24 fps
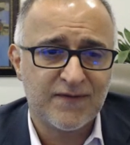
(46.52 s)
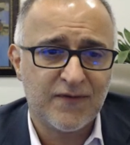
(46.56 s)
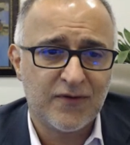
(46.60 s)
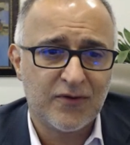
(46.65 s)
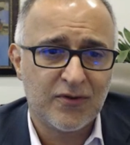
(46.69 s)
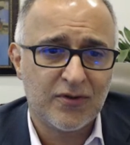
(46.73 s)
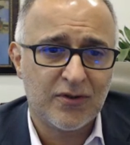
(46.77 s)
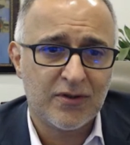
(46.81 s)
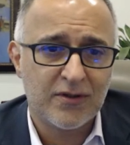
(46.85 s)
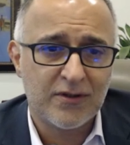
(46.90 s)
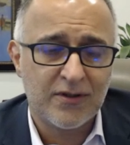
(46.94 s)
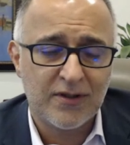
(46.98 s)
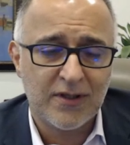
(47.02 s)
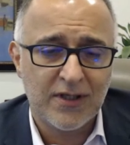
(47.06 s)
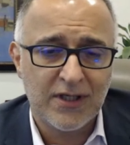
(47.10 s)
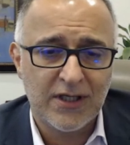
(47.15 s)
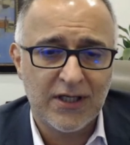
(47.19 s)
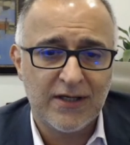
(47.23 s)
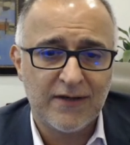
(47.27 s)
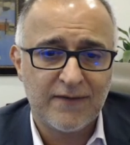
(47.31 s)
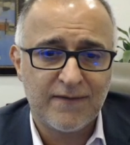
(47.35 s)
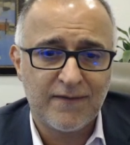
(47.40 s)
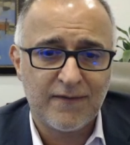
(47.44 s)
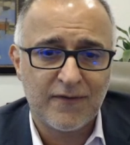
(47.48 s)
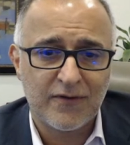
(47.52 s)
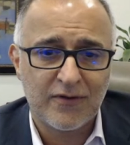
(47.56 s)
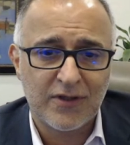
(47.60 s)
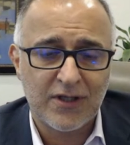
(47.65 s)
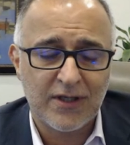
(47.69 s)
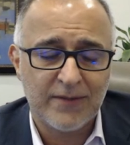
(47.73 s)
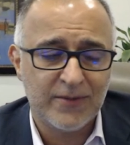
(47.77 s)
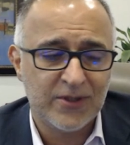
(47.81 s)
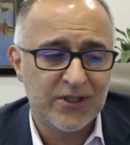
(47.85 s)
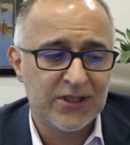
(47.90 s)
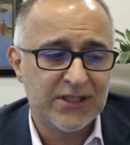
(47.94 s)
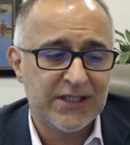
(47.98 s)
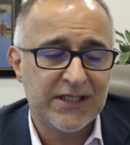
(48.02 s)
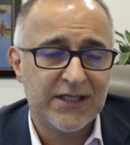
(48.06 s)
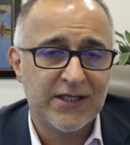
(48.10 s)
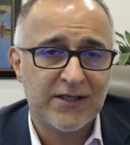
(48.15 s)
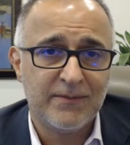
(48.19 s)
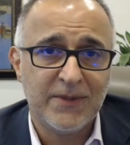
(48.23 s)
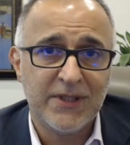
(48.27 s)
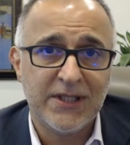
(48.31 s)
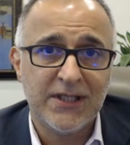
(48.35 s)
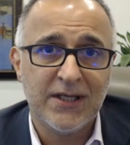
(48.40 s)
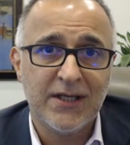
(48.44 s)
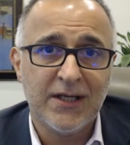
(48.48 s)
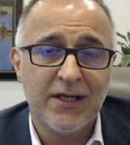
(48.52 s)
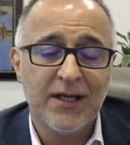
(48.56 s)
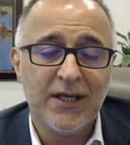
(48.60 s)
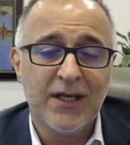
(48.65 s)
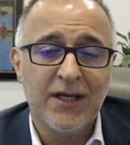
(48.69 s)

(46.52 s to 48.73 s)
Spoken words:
for coming to hear me.